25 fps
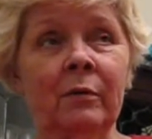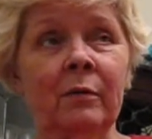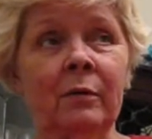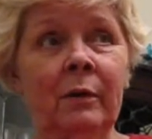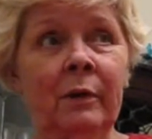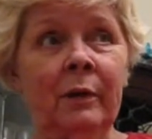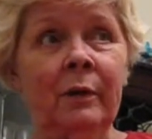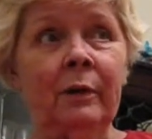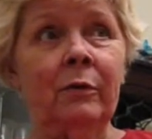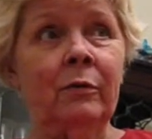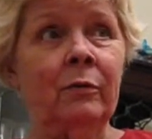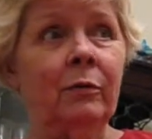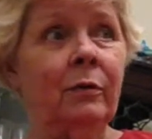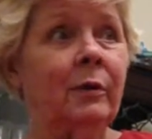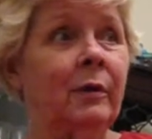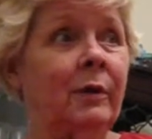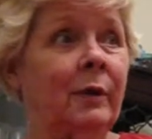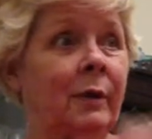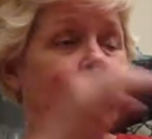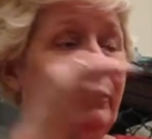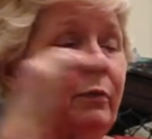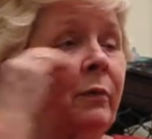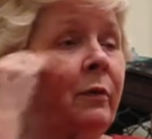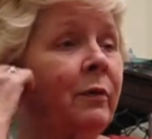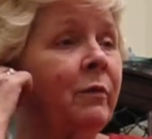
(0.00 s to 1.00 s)
and I took it
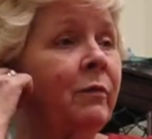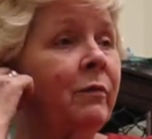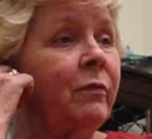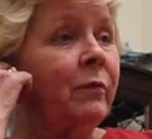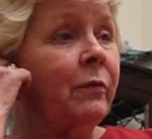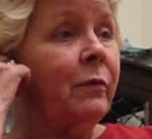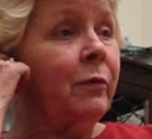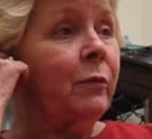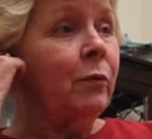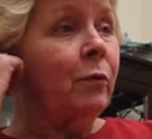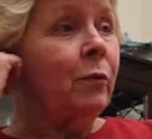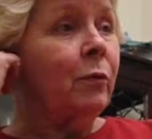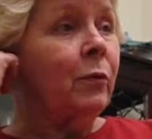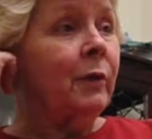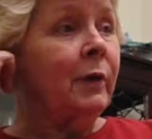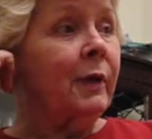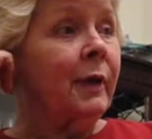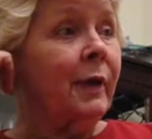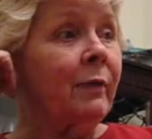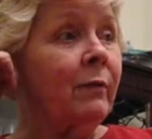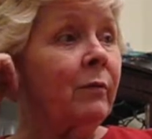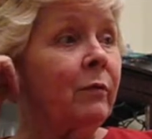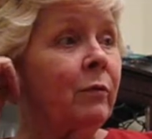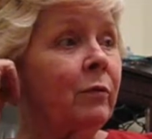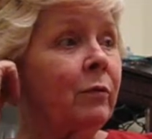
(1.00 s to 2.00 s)
up to the front door and
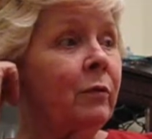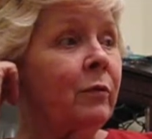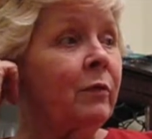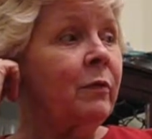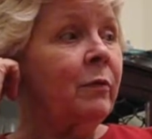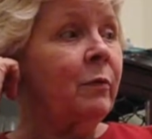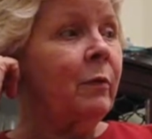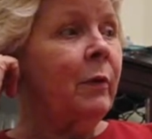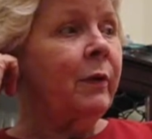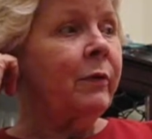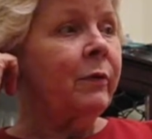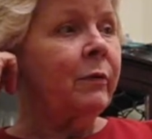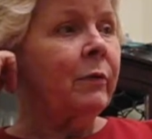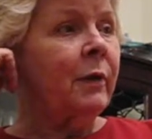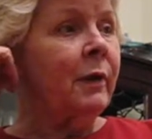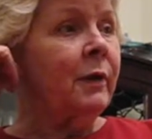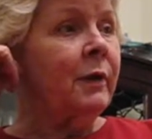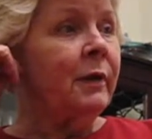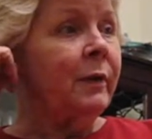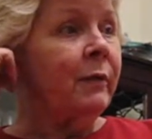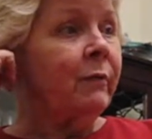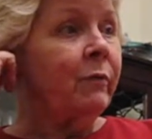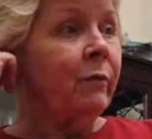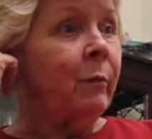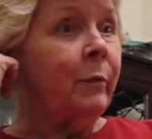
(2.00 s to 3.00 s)
gave it to his mother.
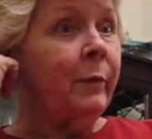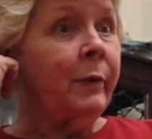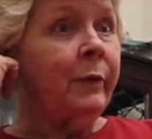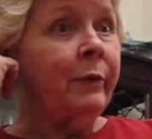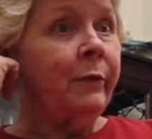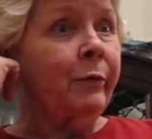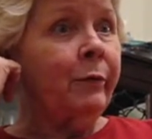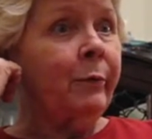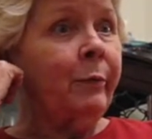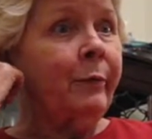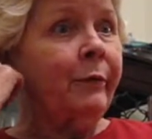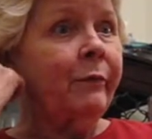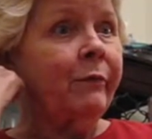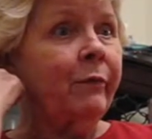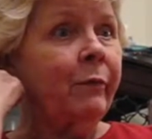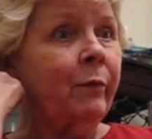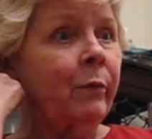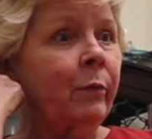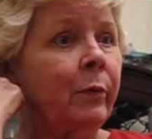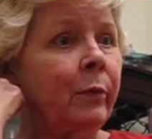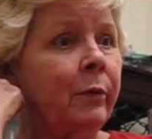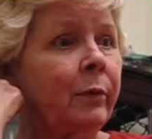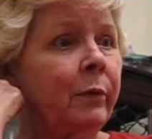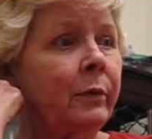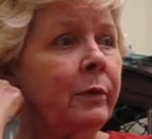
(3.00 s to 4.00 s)
I'd never met her
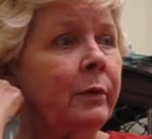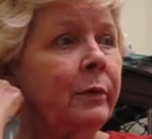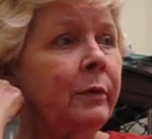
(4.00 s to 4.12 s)
before.